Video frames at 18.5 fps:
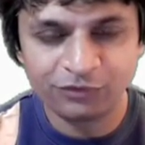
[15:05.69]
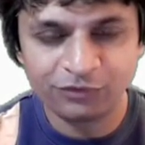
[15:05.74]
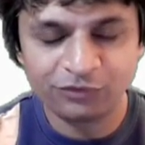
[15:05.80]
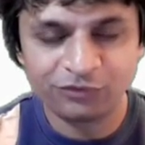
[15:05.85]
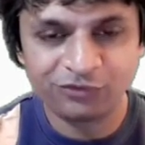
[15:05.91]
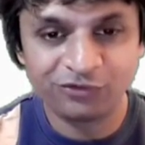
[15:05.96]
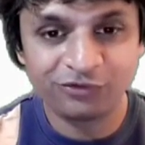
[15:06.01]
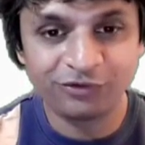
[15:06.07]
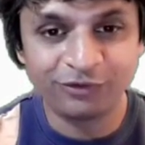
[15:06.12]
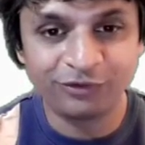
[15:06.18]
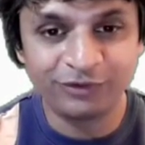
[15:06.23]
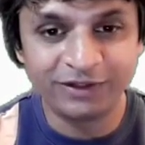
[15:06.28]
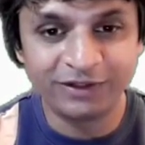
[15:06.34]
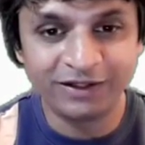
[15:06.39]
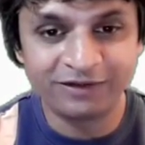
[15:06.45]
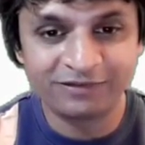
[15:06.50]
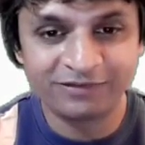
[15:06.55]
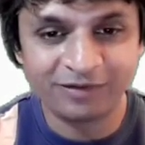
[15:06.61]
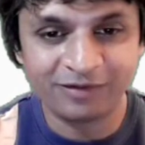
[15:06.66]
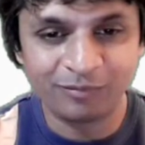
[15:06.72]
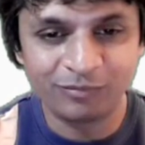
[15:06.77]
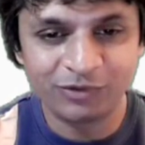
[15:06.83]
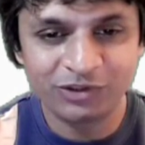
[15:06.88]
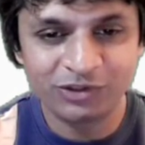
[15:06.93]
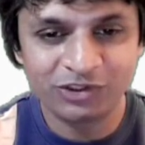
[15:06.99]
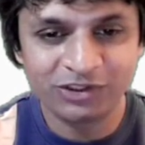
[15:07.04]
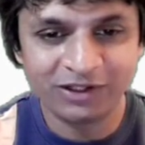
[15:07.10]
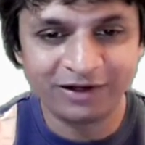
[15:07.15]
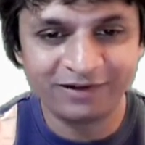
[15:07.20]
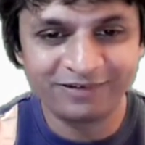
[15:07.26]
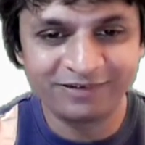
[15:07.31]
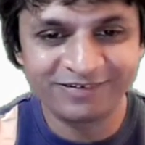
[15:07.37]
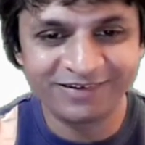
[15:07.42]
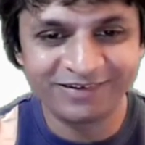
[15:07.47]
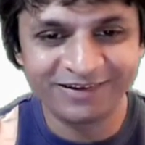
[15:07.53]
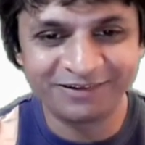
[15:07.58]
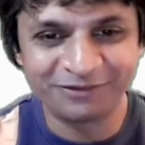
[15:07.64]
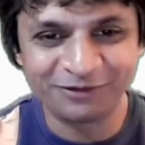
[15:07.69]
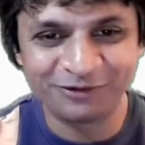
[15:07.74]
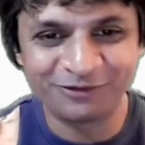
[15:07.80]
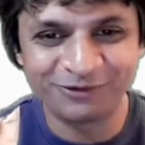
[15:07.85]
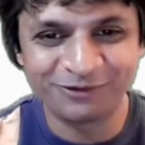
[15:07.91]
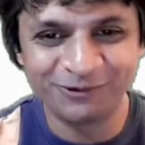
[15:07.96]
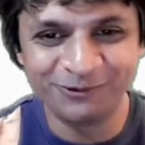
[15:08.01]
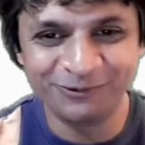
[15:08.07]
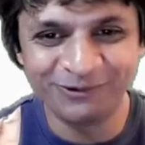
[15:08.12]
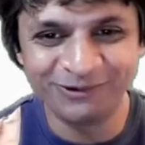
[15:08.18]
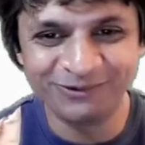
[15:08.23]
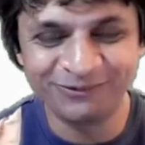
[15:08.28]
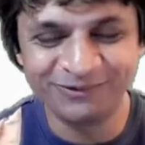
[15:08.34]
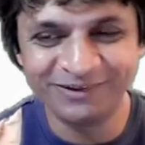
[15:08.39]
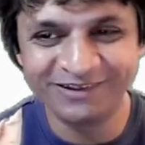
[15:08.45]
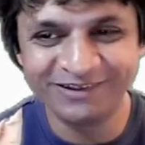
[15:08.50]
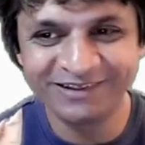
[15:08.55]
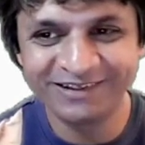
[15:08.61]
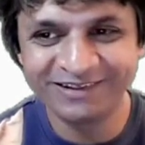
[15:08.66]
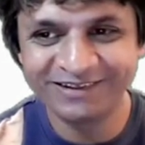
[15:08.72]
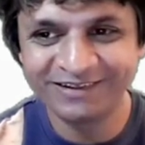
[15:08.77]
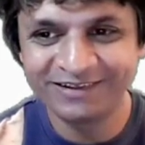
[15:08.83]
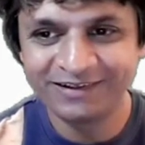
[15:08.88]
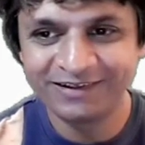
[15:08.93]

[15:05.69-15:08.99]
So there's some chance that this will work.